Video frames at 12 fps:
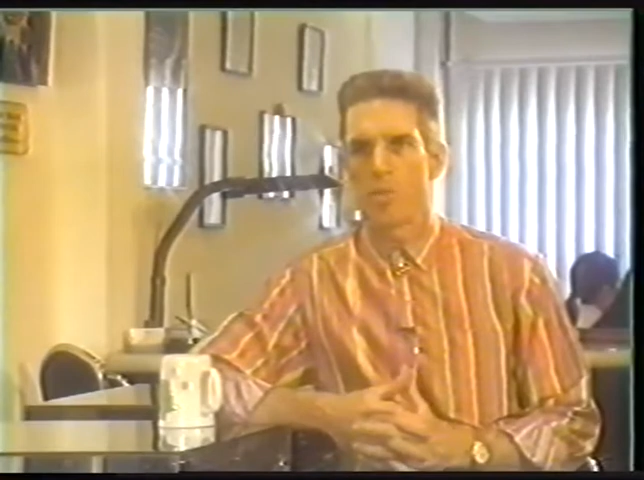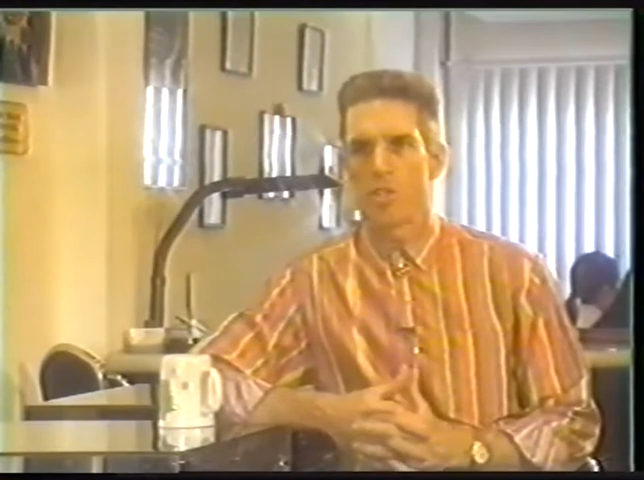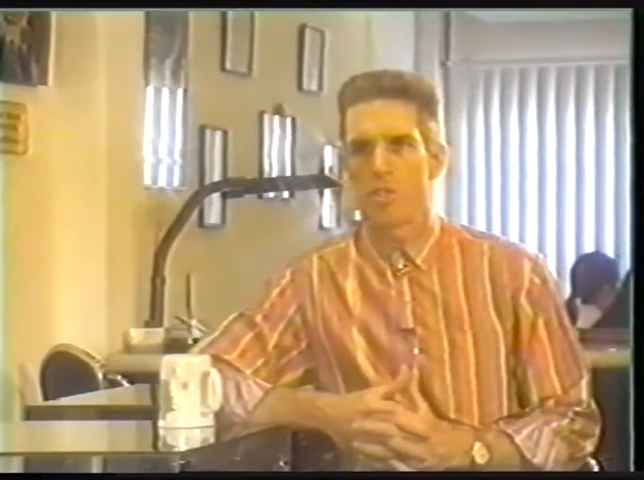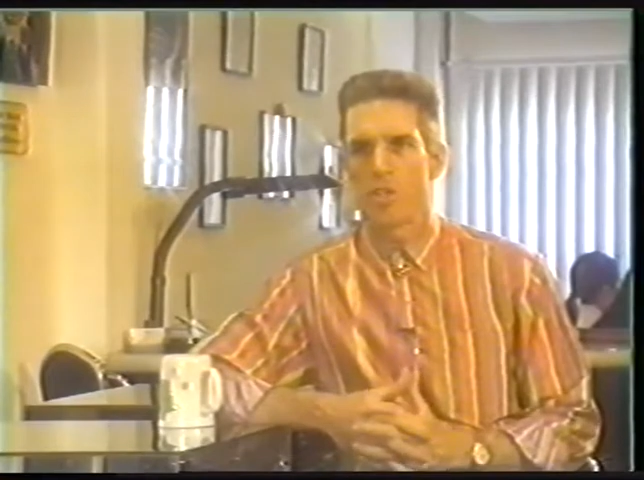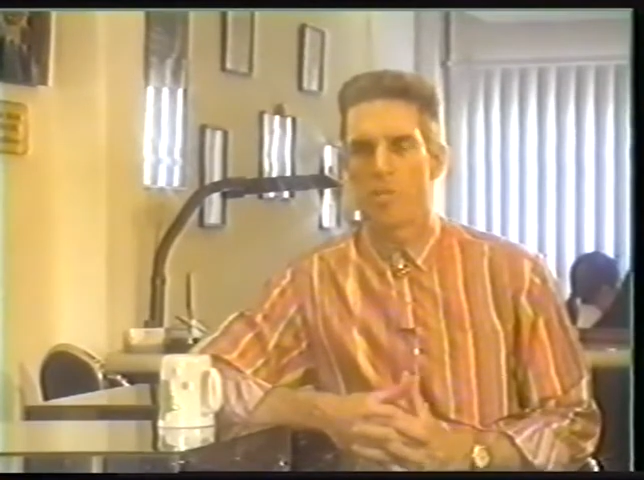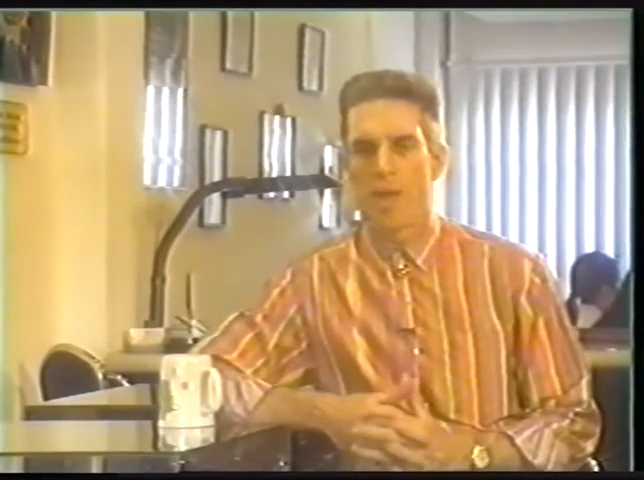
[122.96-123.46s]

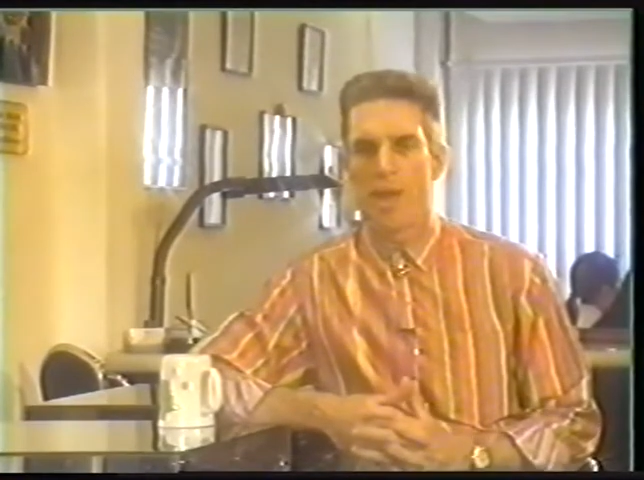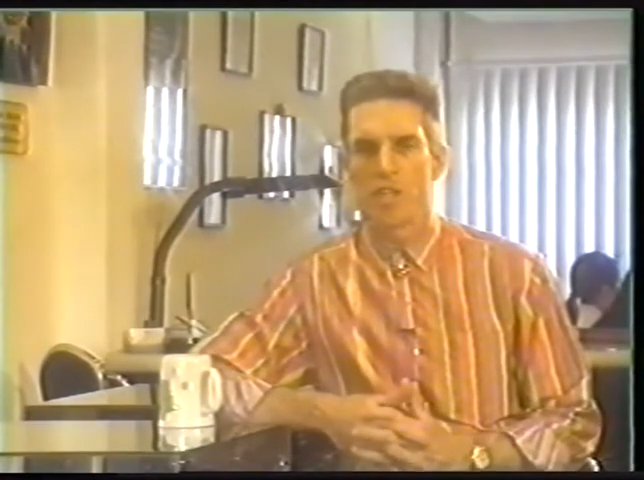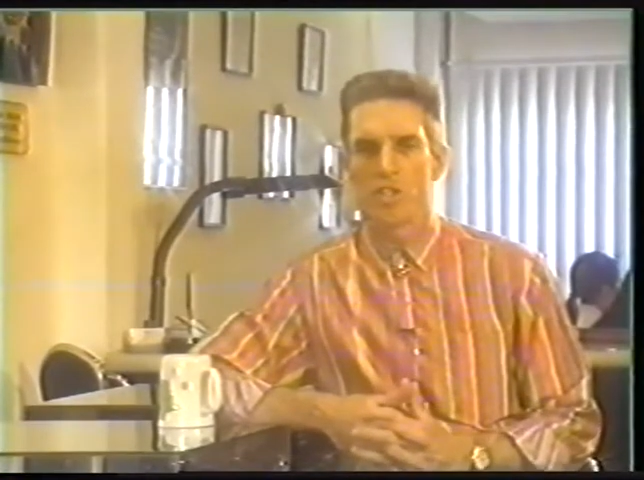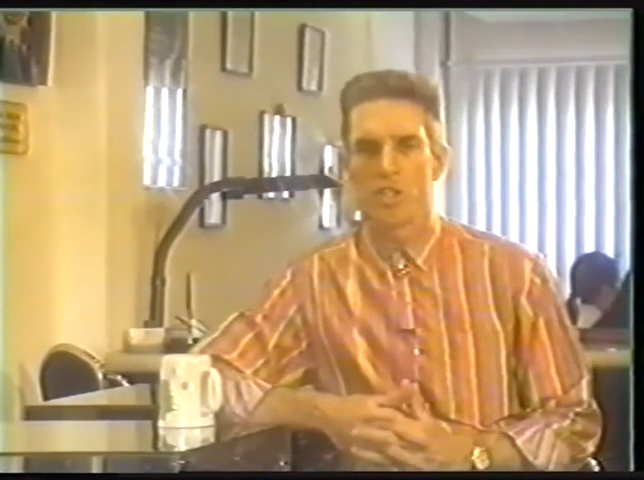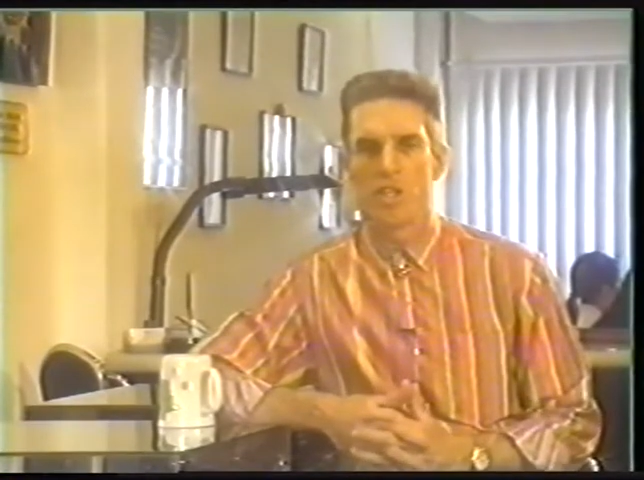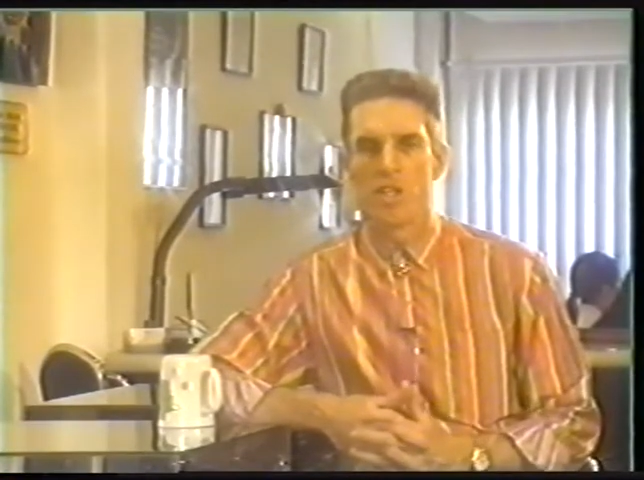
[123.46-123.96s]
you can
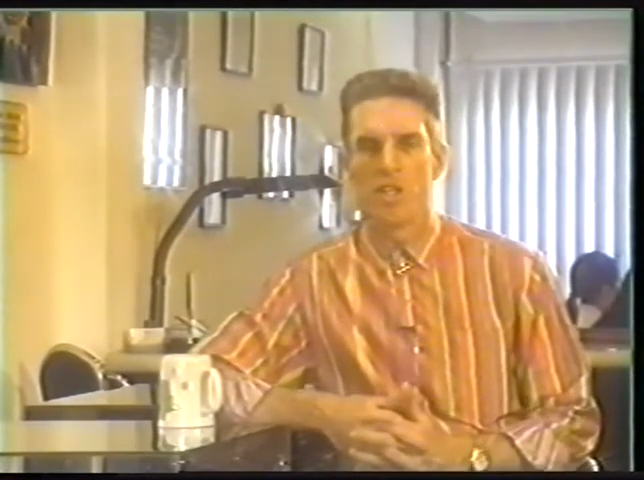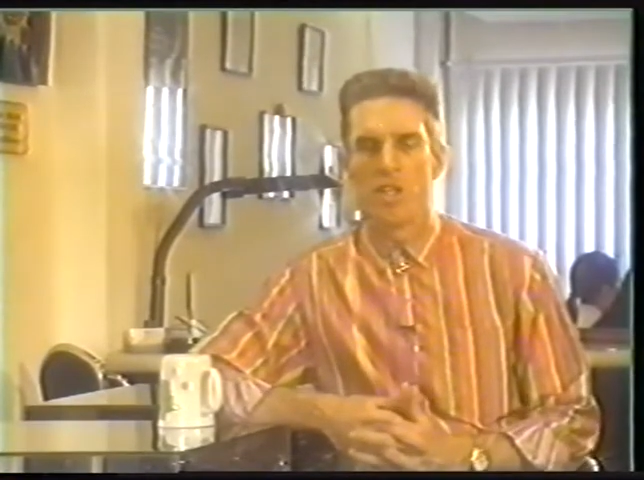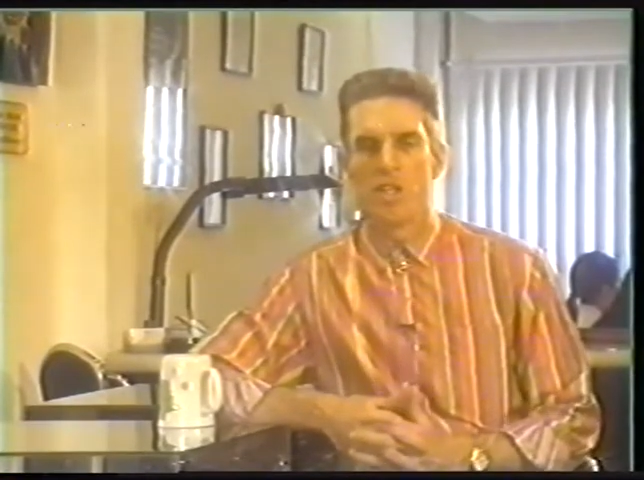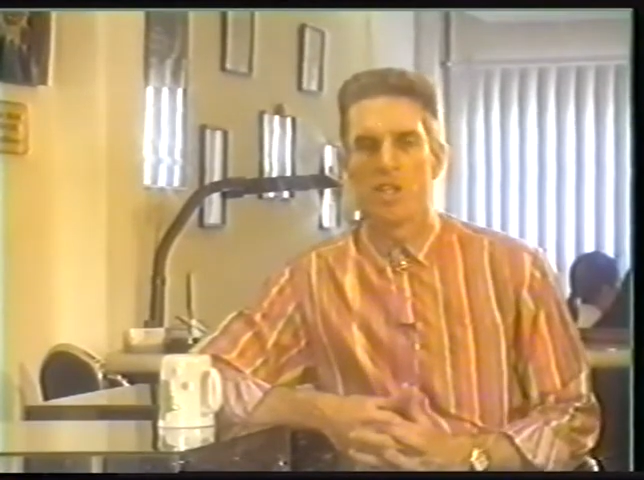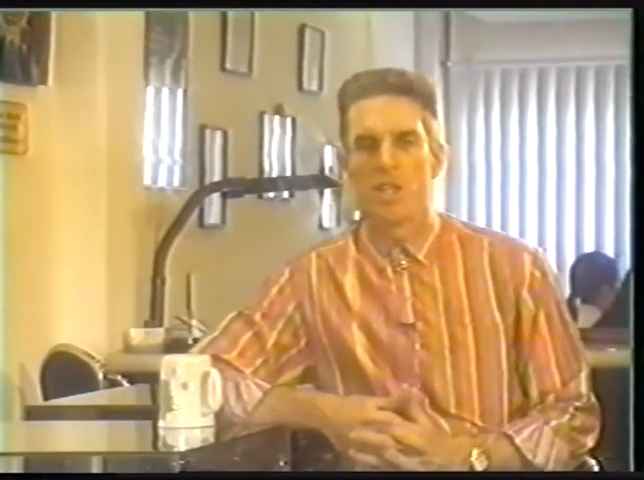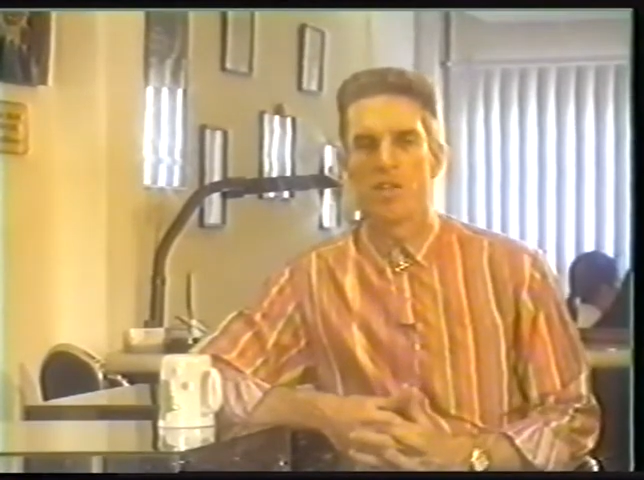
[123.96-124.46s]
imagine,
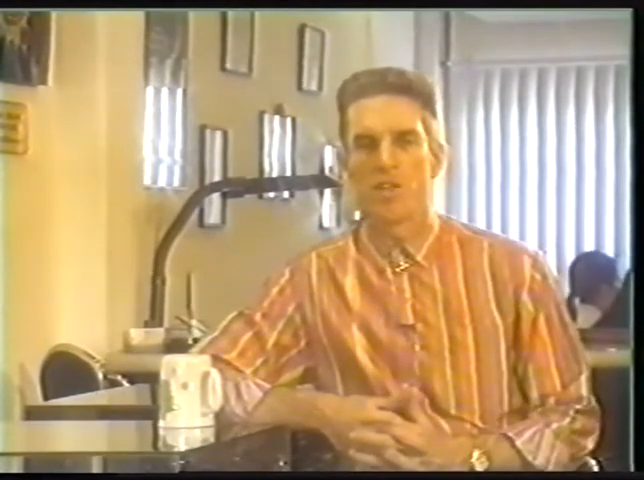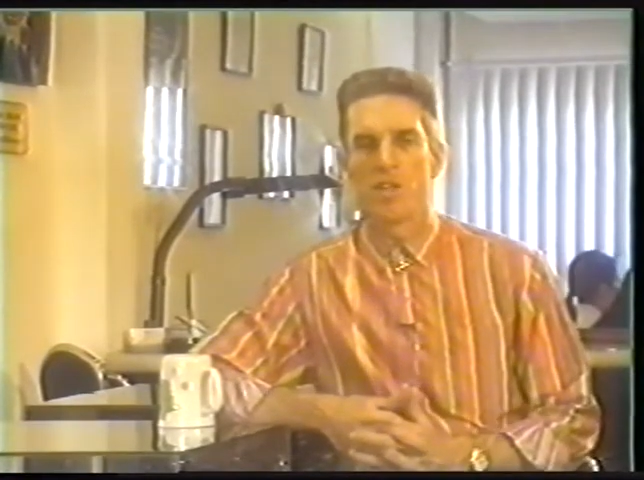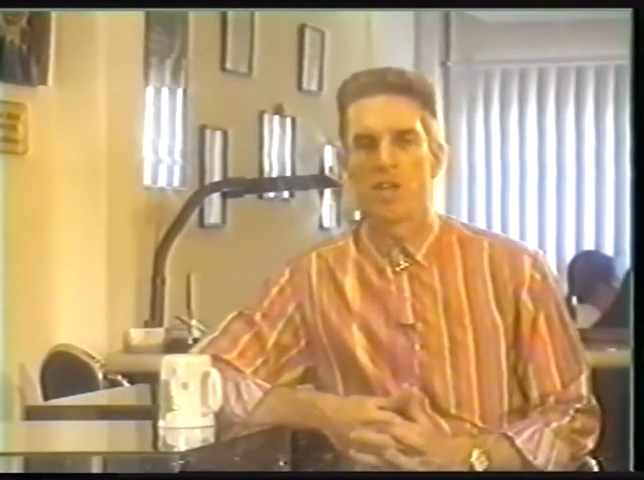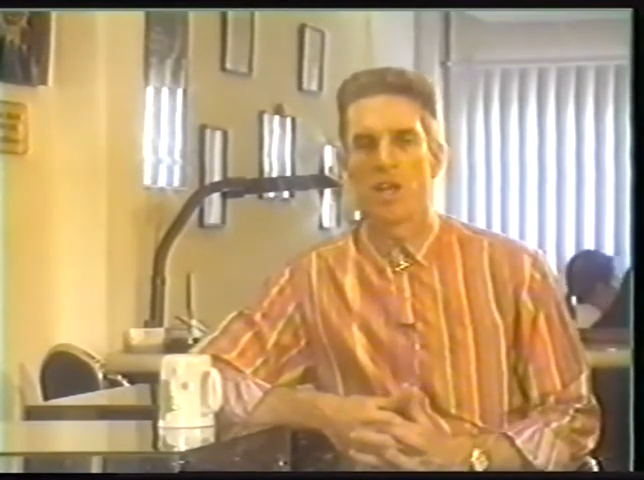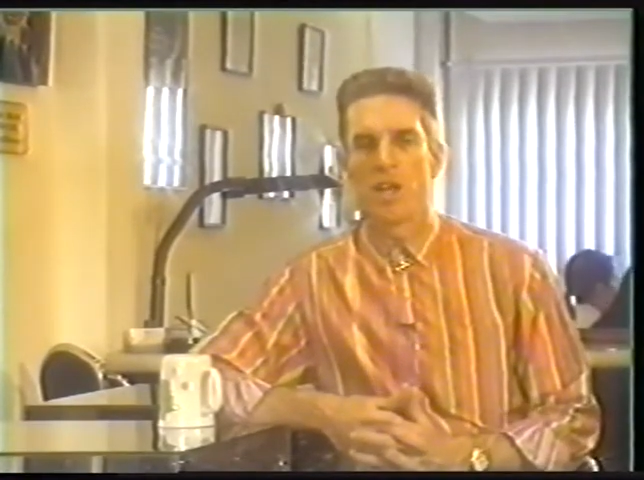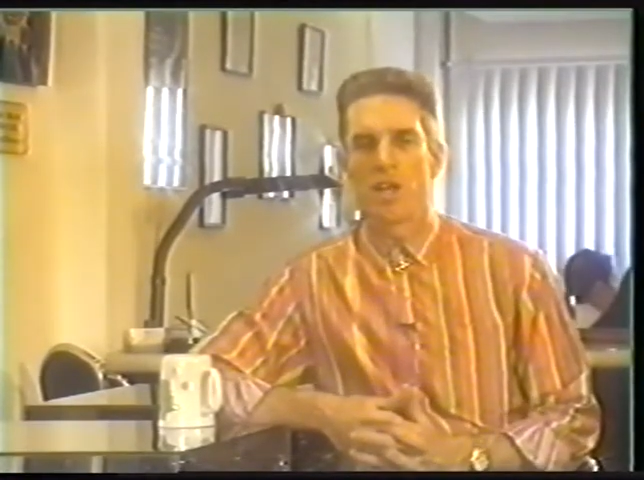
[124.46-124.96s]
even